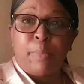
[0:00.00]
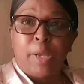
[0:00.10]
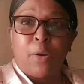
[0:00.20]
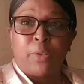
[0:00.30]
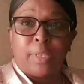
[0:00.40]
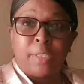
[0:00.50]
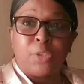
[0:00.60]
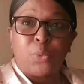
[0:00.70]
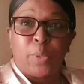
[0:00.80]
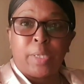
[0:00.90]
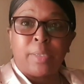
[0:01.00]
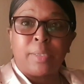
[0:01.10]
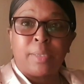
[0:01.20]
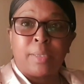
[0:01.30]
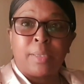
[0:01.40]
me on this one.
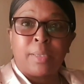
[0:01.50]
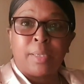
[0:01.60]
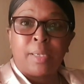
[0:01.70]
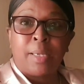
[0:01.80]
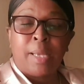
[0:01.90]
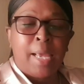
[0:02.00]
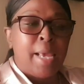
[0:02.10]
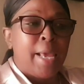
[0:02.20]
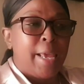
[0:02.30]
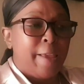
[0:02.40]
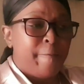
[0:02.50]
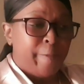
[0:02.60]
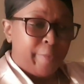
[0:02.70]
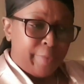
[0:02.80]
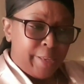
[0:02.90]

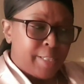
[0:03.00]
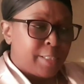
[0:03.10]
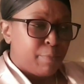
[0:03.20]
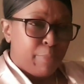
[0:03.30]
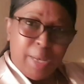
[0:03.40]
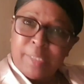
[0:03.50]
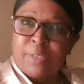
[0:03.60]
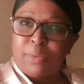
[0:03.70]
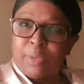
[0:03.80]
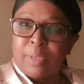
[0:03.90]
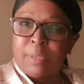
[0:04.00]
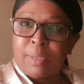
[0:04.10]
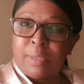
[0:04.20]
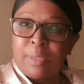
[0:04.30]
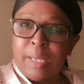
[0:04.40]
if this person
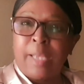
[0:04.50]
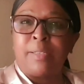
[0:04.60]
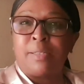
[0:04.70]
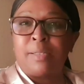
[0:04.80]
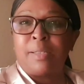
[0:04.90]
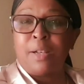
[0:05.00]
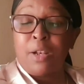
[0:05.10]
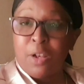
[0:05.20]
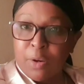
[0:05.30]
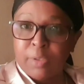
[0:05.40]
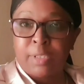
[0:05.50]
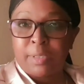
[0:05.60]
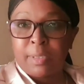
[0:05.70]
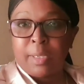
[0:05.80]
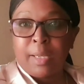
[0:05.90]
is not